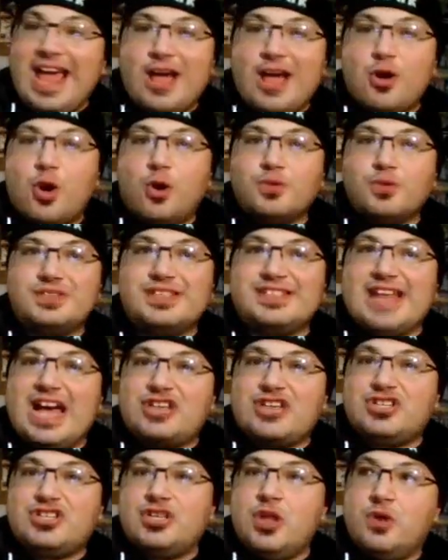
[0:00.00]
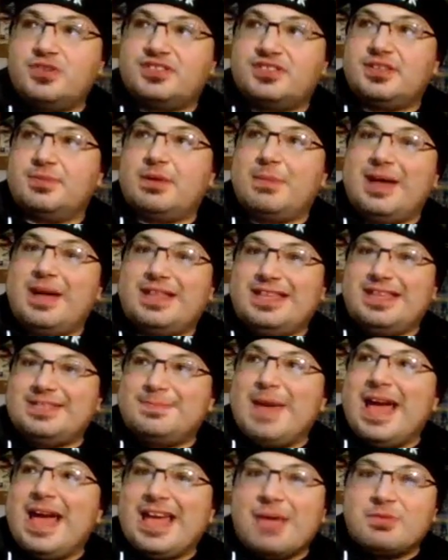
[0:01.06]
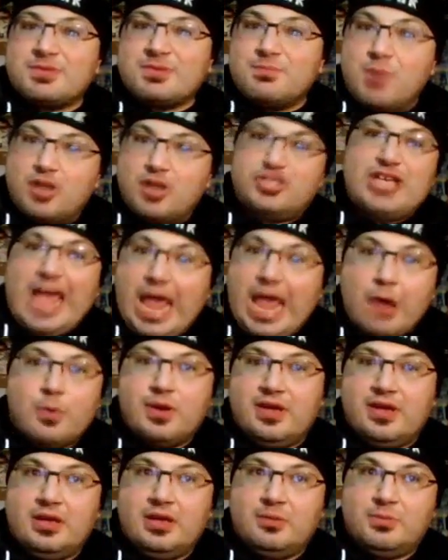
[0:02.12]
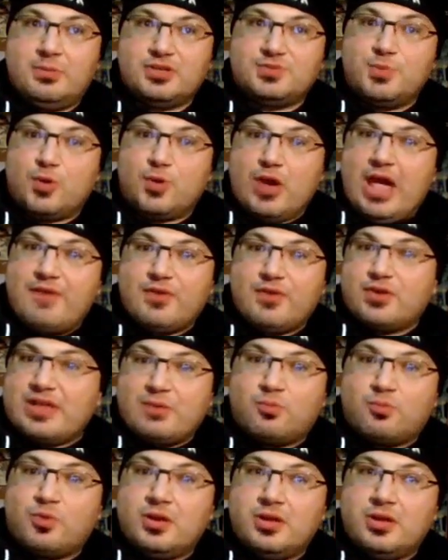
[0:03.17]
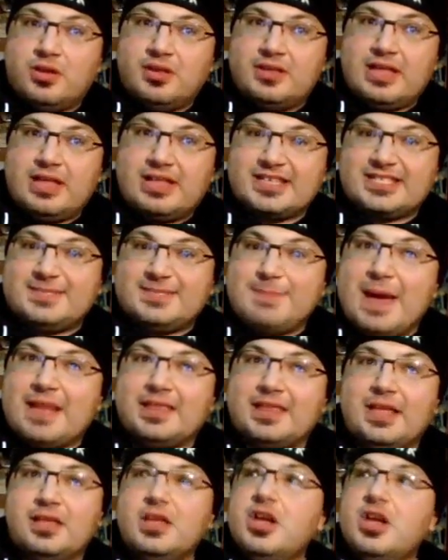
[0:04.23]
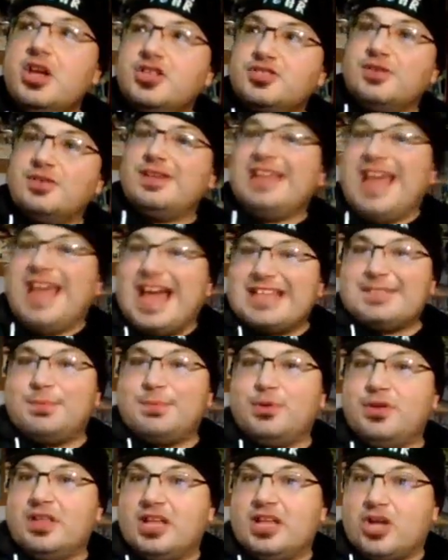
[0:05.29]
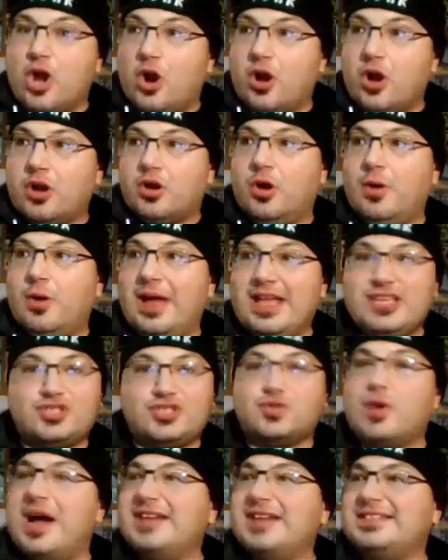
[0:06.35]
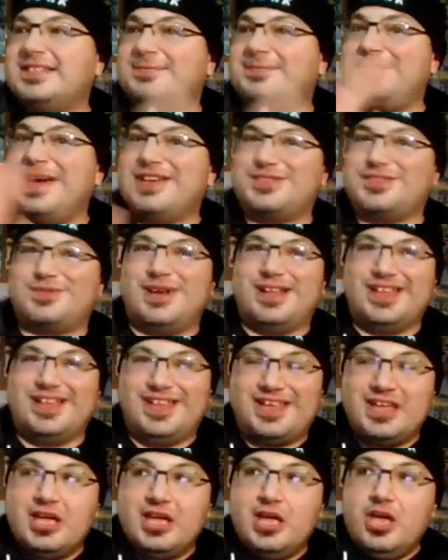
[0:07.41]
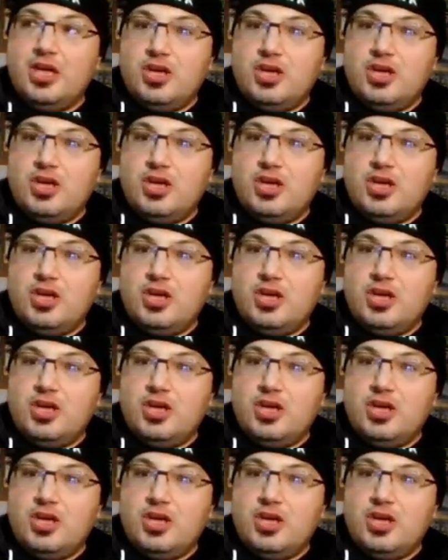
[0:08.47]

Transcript: air hostess actually noticed something about his bag. It was much more heavier than expected. So he has to put it in cargo, and he tries his best trying to,